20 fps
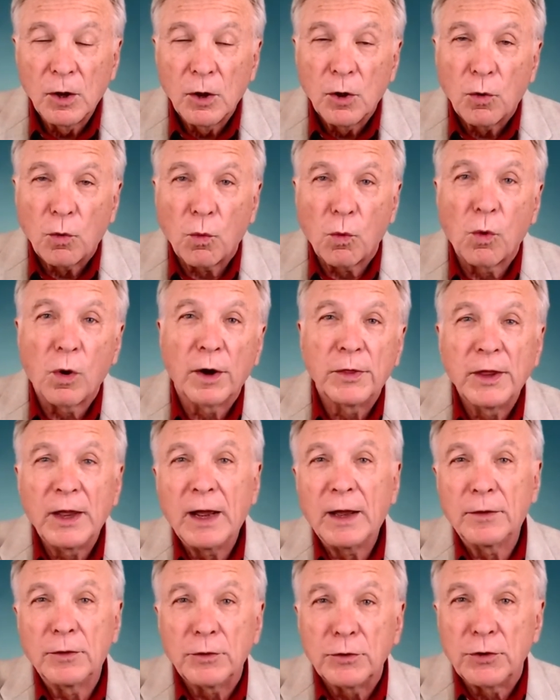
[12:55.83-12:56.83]
Or the
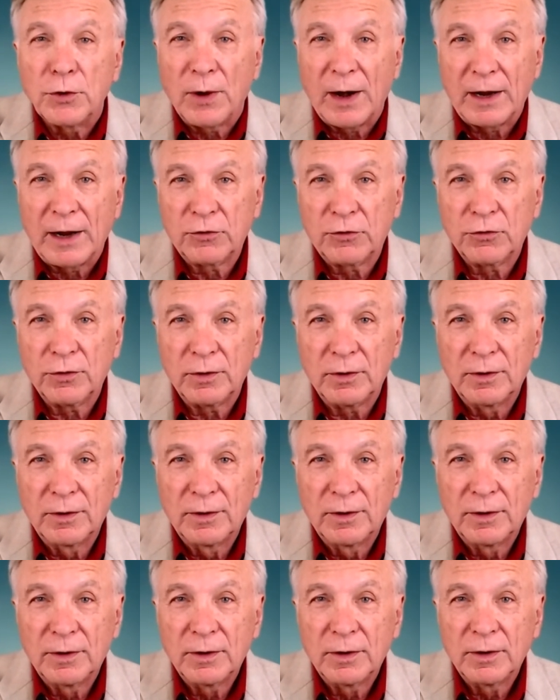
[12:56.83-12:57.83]
other direction.
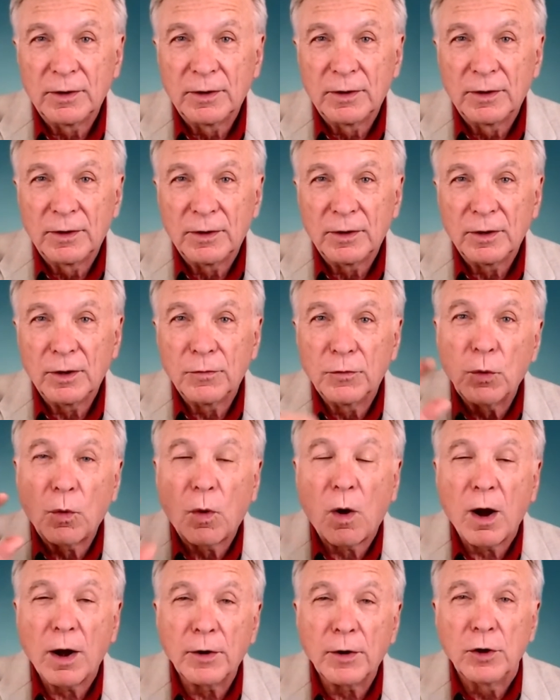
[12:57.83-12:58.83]
If you
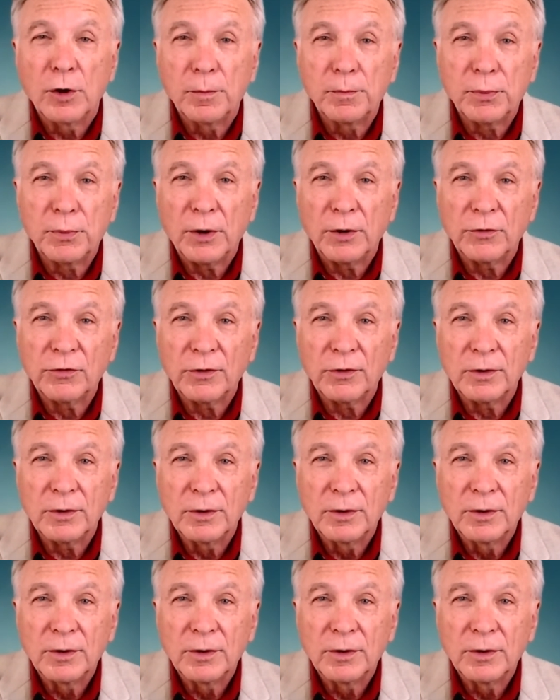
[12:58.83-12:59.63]
are a good person,